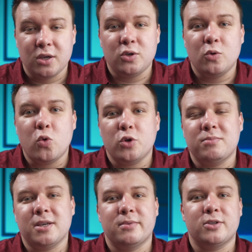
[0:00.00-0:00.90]
You won't
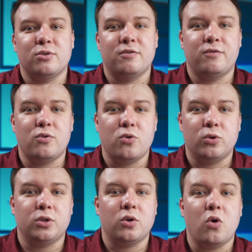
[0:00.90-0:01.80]
be able to
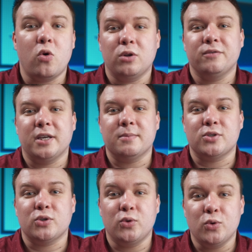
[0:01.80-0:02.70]
afford all of them,
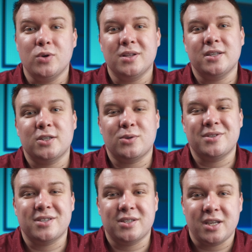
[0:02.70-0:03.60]
so Google needs to
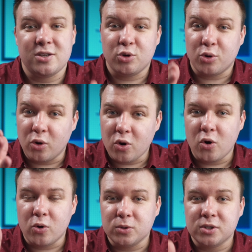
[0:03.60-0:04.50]
understand your
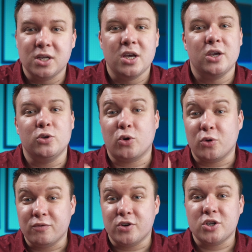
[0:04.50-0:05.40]
goals, your
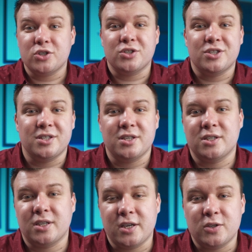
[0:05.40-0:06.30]
conversions in
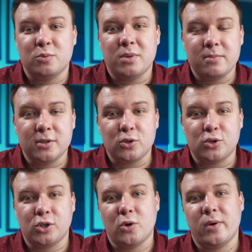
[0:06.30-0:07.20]
this case, to be able to
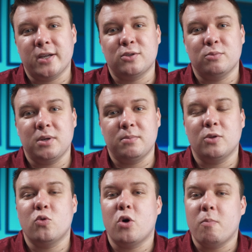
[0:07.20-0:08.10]
show ads to people
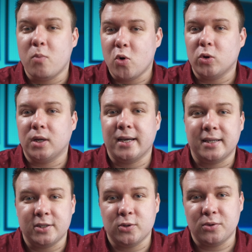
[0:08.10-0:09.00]
who are more likely to